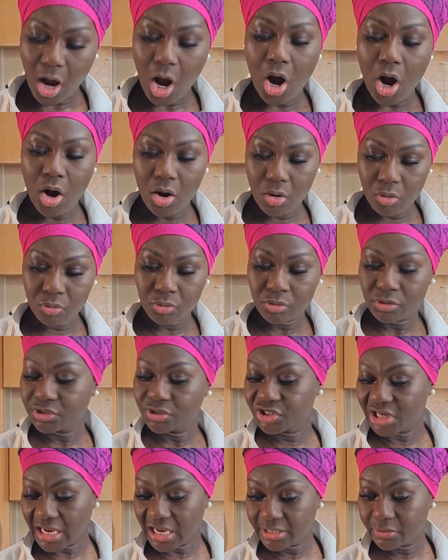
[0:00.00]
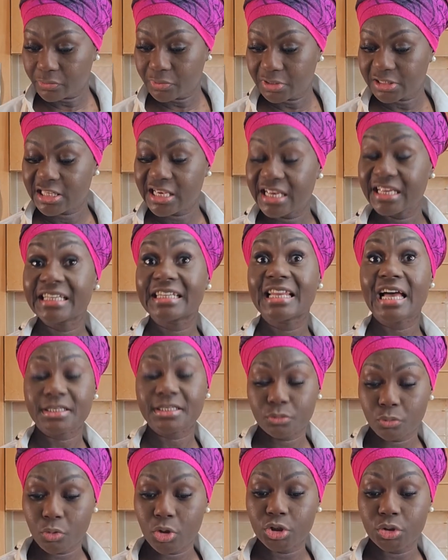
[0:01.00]
Oh, Jackie was saying
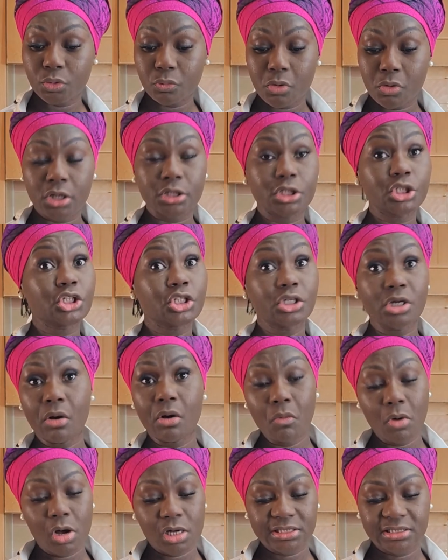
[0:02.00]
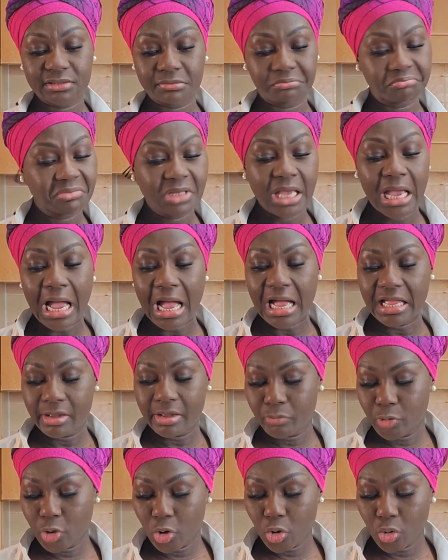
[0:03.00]
that's what you want. You know what? I
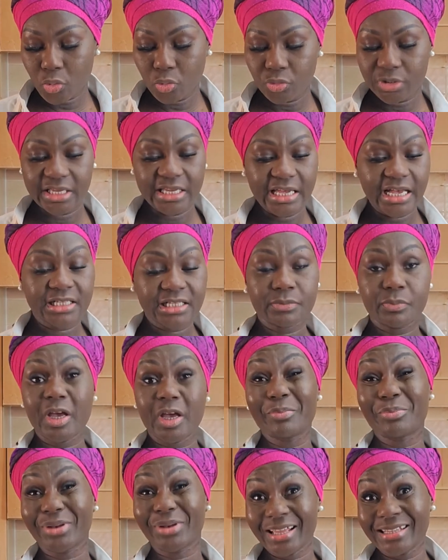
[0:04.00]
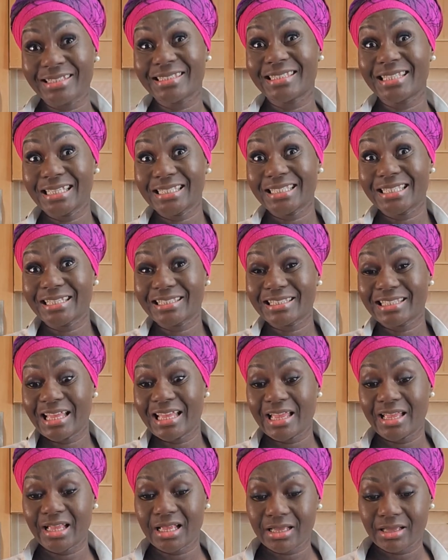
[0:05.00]
am no cookie expert. Plus, this is
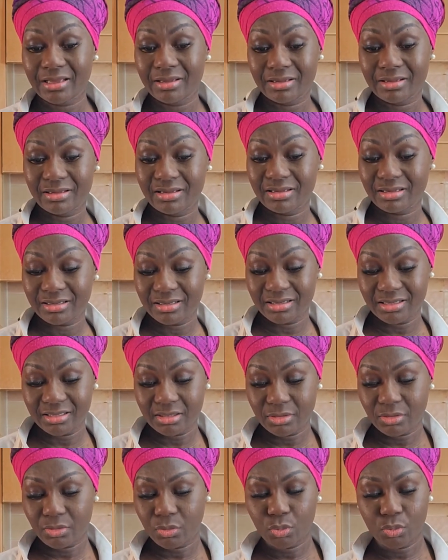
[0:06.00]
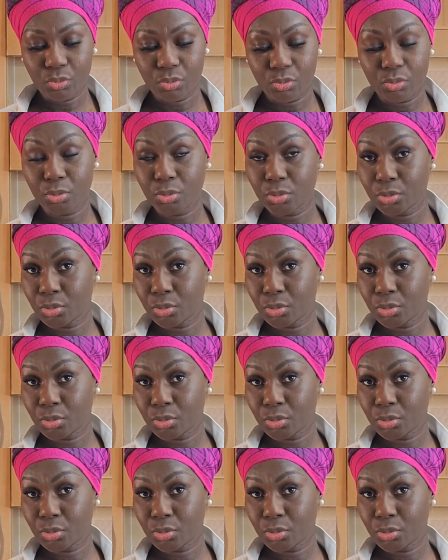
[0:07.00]
a... Oh,